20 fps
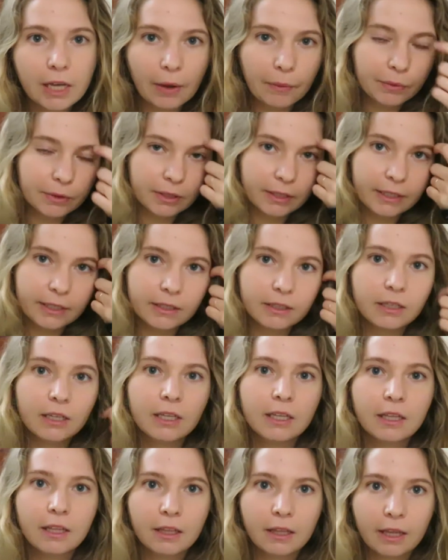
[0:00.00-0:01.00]
I will link
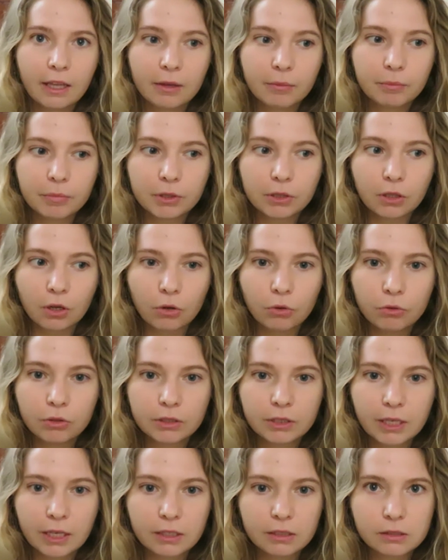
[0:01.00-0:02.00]
it below
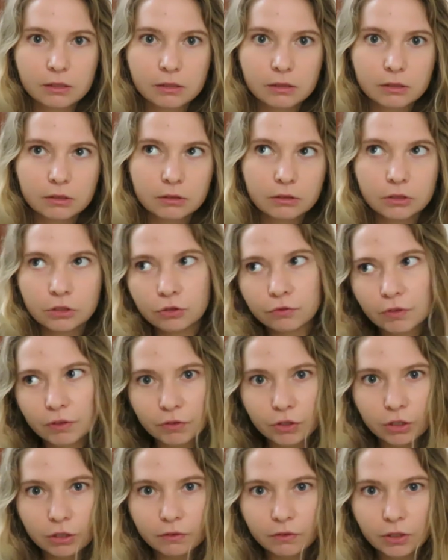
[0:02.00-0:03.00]
in case you've
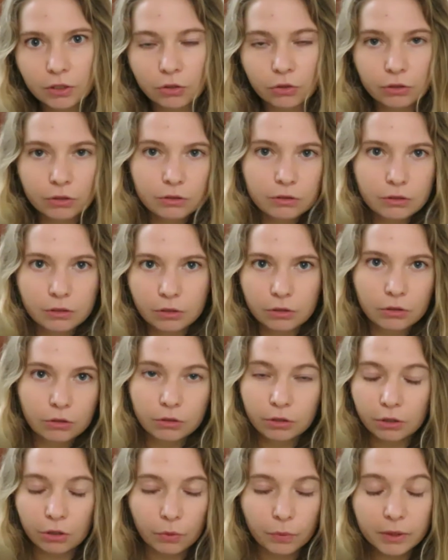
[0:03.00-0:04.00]
never heard of it, or you
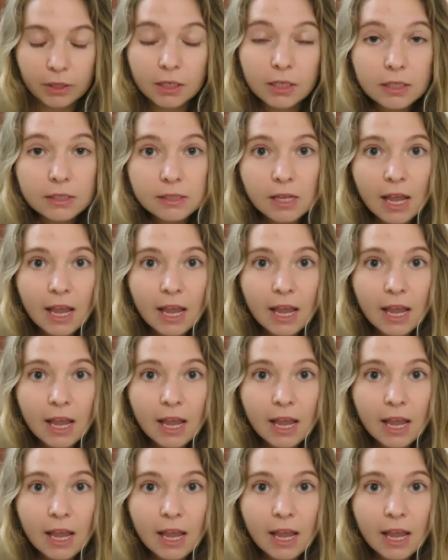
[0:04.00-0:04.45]
know what it is.